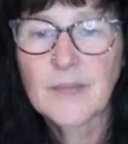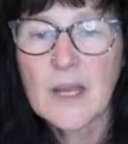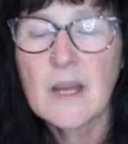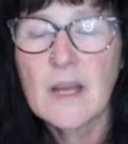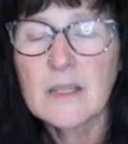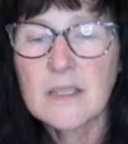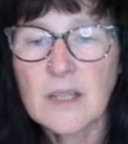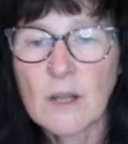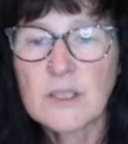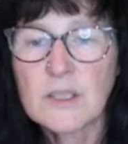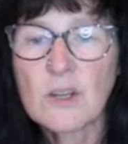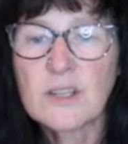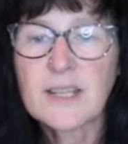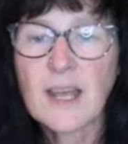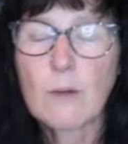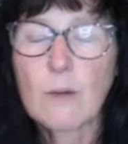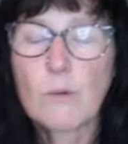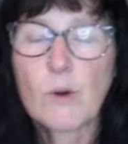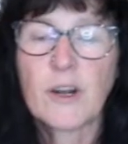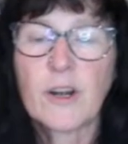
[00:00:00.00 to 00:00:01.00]
Tones on
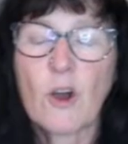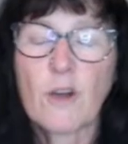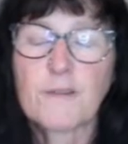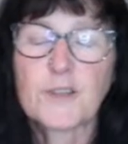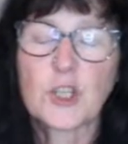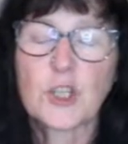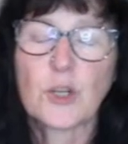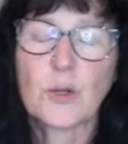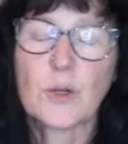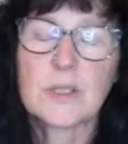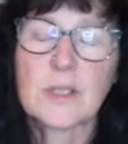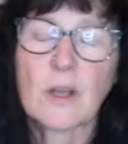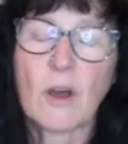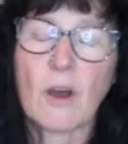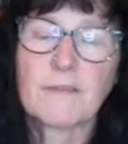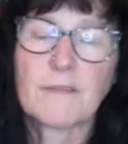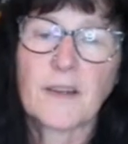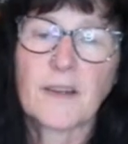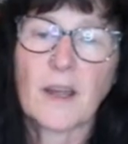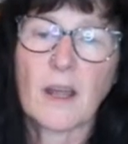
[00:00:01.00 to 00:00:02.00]
Tail were an offshoot
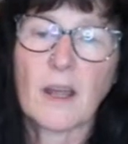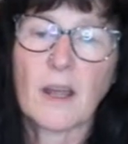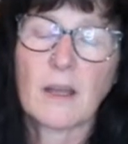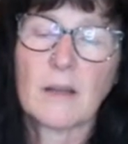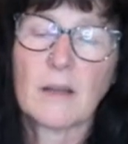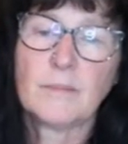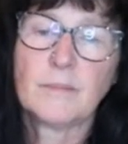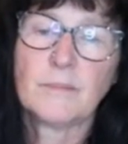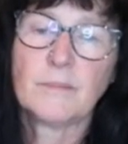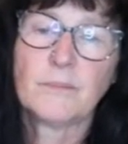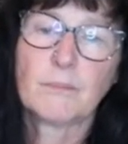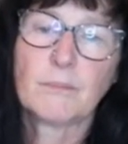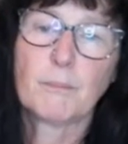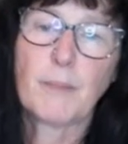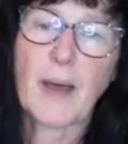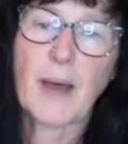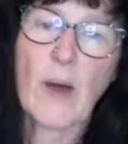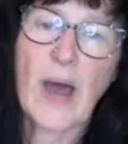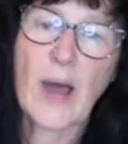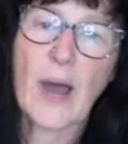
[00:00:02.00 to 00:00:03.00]
of
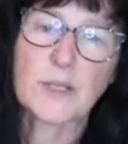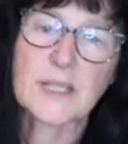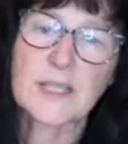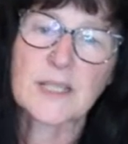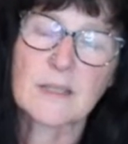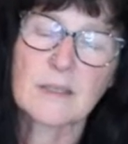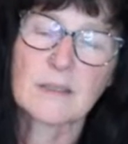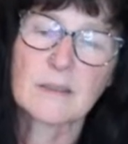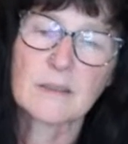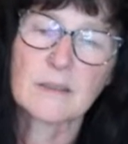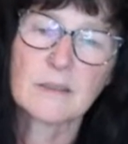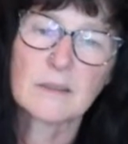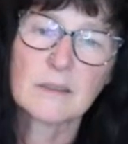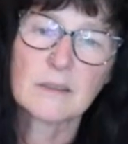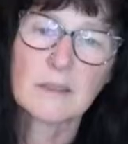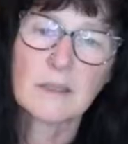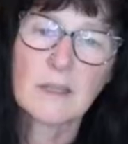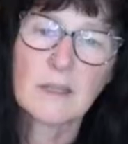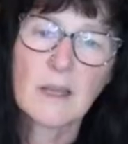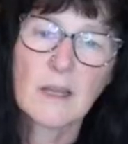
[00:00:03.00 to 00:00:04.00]
Bauhaus.
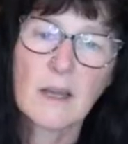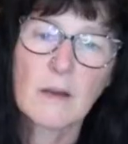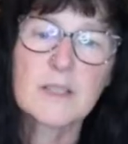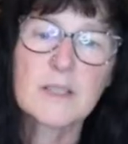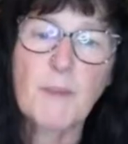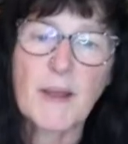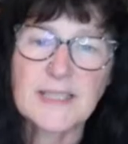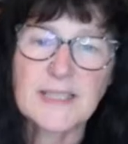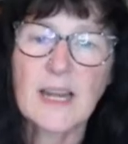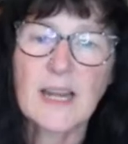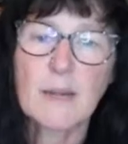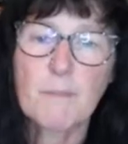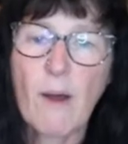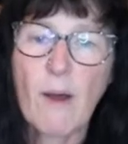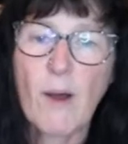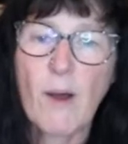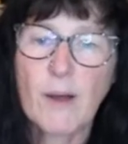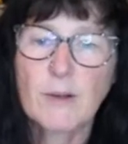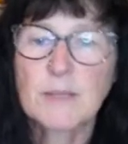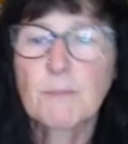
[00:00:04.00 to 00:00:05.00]
It was basically
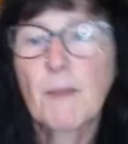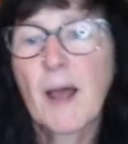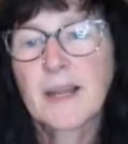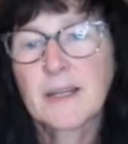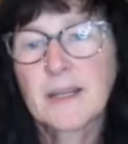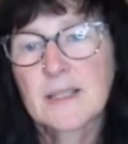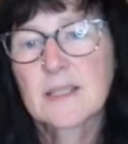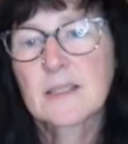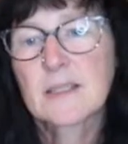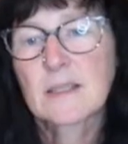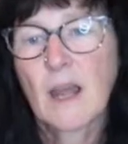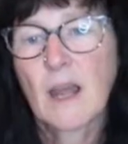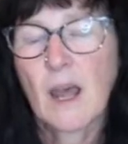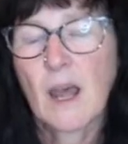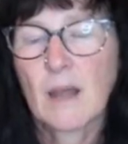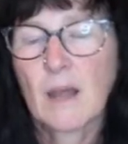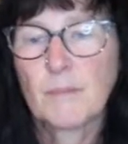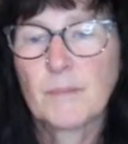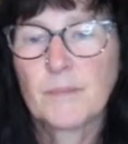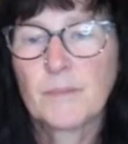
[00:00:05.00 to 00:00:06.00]
Bauhaus minus
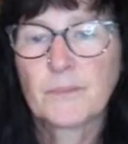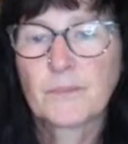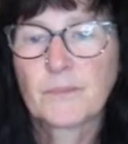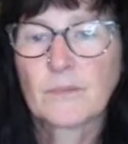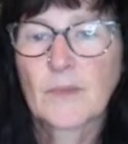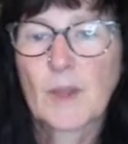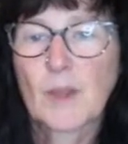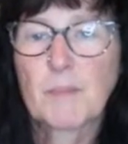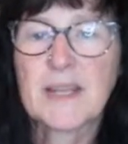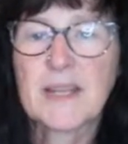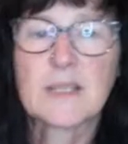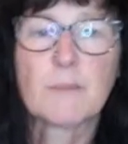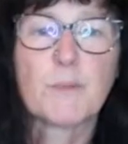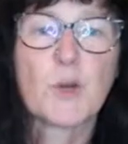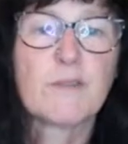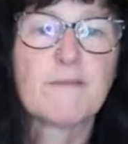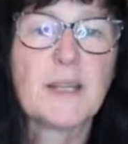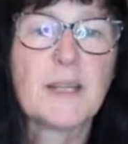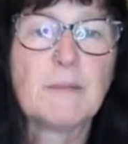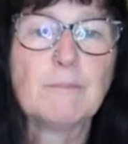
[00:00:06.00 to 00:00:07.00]
Peter Murphy.